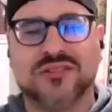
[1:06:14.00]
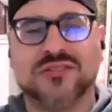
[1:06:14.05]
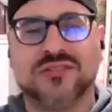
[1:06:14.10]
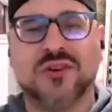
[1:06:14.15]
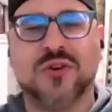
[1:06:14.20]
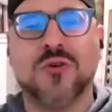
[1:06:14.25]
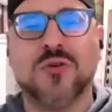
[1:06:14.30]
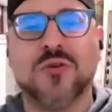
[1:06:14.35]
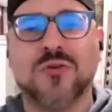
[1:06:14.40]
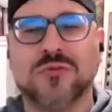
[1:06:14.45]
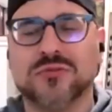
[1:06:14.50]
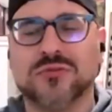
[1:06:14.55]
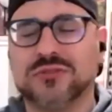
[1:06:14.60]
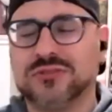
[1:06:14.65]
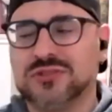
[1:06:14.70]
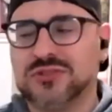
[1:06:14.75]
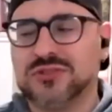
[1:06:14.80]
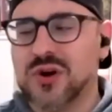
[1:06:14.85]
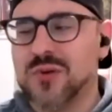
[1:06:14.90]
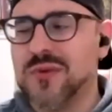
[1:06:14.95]

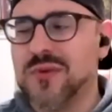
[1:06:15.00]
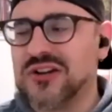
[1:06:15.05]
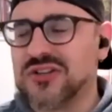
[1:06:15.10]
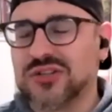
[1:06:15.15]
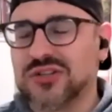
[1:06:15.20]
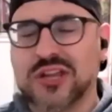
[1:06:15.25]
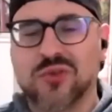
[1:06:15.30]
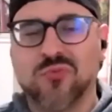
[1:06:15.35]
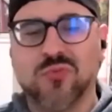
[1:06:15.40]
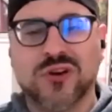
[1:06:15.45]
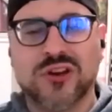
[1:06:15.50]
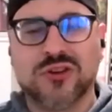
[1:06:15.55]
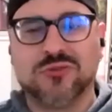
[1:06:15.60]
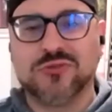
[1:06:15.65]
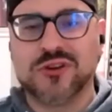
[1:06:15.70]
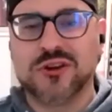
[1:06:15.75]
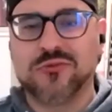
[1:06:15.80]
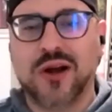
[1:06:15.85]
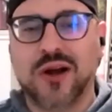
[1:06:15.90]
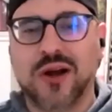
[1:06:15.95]
so so much like Woody
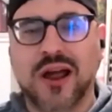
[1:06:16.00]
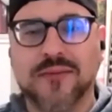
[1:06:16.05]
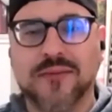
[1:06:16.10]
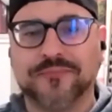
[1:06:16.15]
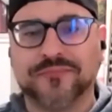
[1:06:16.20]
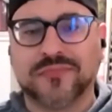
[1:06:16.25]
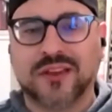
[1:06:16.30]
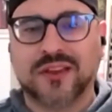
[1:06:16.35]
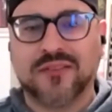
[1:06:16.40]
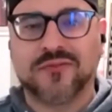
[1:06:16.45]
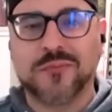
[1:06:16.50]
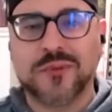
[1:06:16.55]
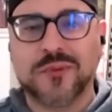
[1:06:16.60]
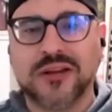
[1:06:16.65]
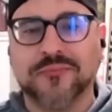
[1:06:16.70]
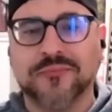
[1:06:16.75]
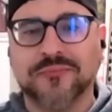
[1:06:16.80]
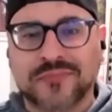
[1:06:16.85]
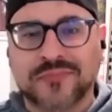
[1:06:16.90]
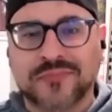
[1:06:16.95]
Creek Rye for me.